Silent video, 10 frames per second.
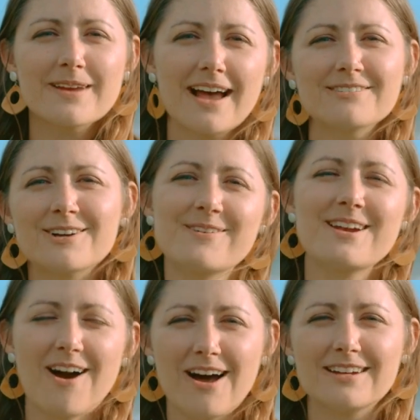we have
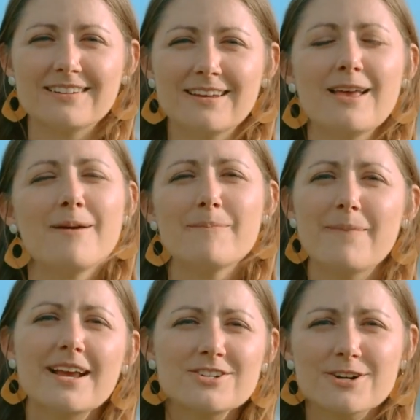going on.
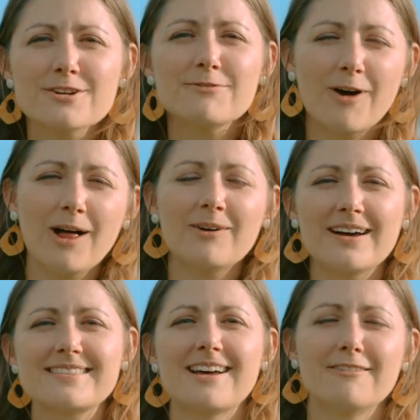Make sure you follow
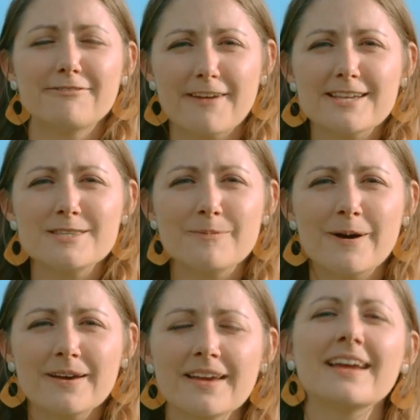us on
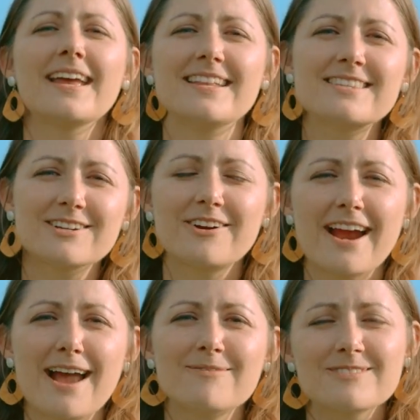Facebook,
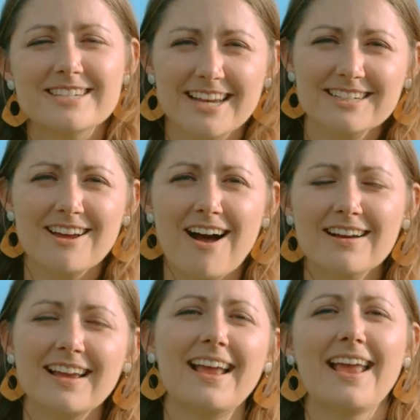Instagram,
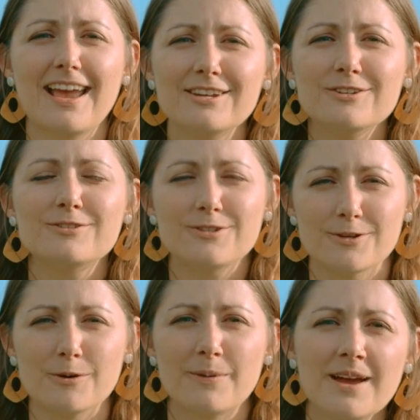TikTok, and
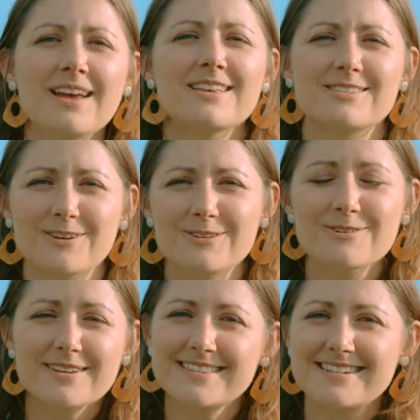YouTube so
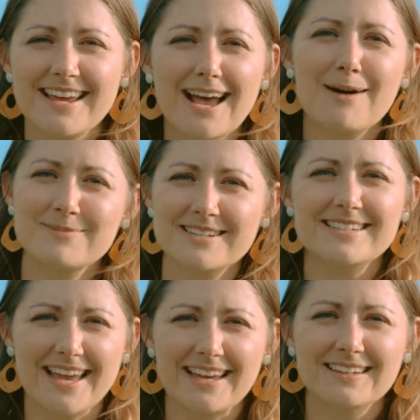you can stay up to
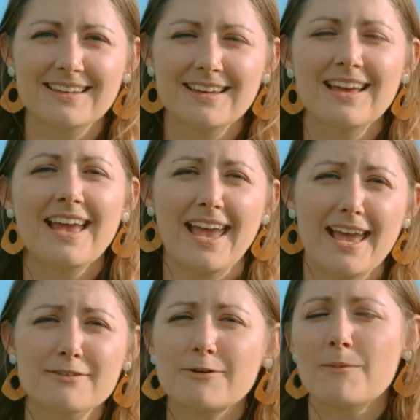date.
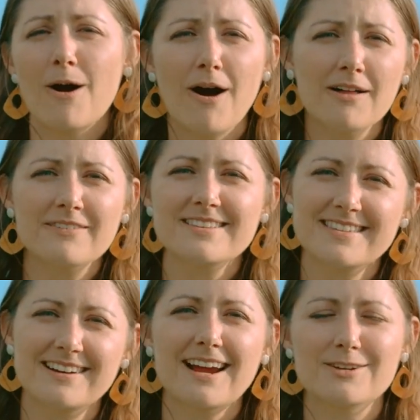And from all of
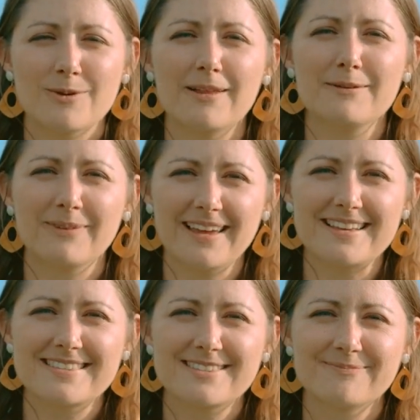us here at Dwelling
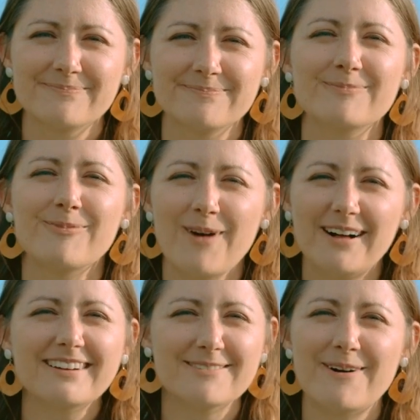Place,
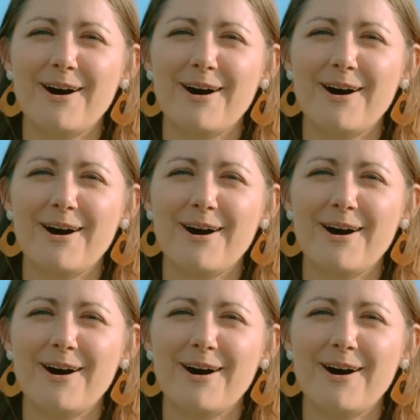welcome